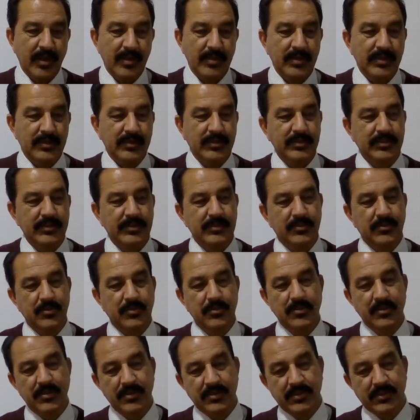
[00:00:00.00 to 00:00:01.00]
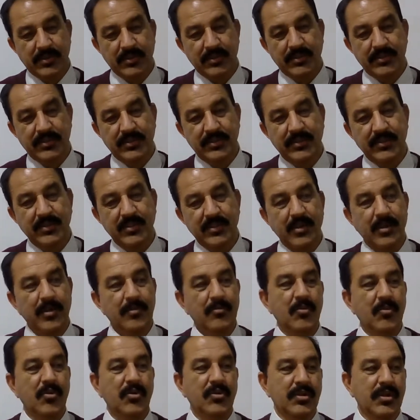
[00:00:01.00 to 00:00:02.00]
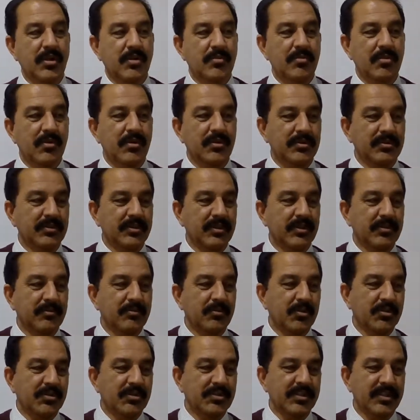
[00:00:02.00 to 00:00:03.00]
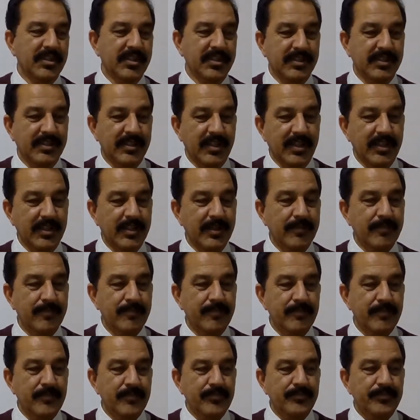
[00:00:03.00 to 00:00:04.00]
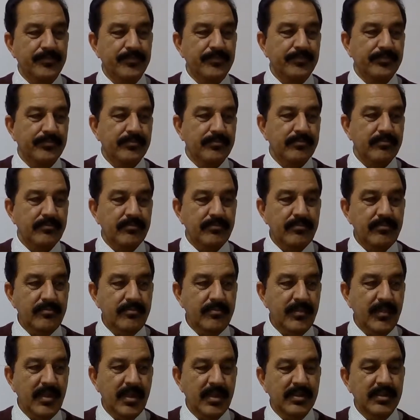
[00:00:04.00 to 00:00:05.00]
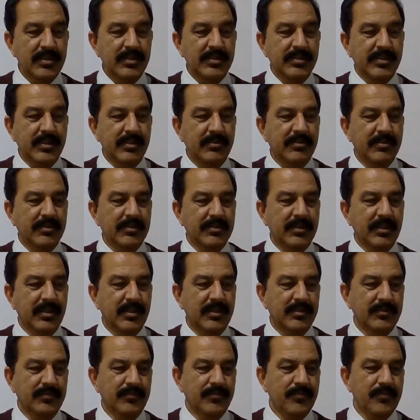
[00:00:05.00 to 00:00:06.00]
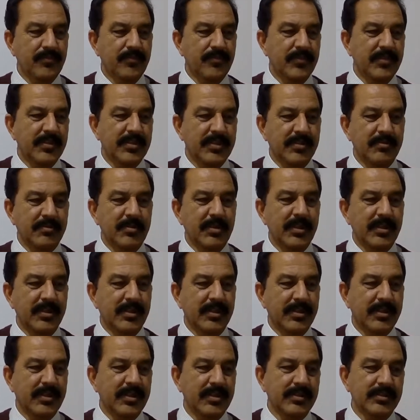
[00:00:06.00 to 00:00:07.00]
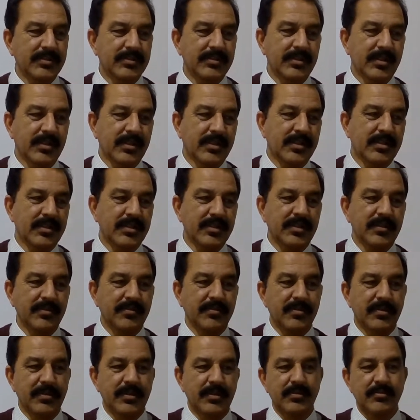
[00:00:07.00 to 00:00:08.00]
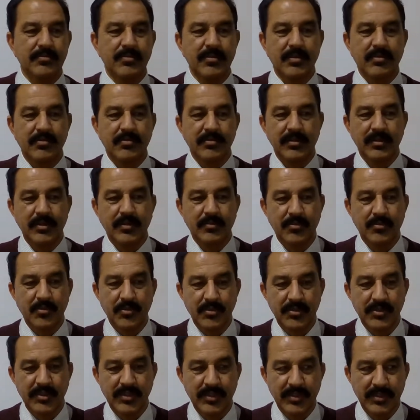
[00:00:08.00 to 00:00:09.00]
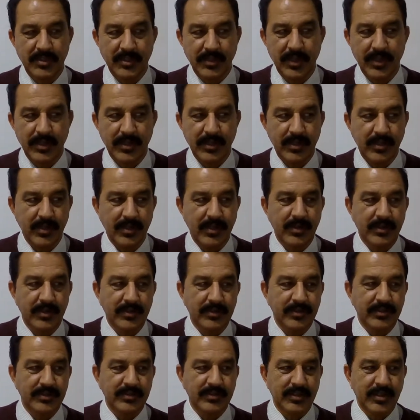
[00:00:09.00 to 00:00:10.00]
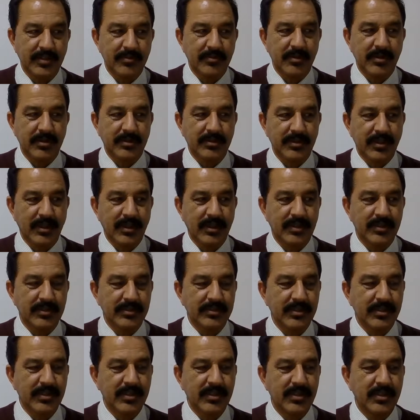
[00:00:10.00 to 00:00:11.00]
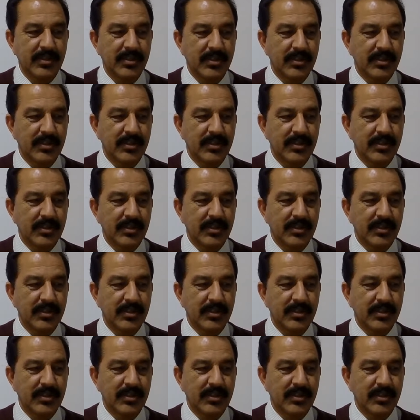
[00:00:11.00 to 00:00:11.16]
let us to discuss more about the porcelain tile, discover the similarities, the key difference between the porcelain tile and the ceramic tiles,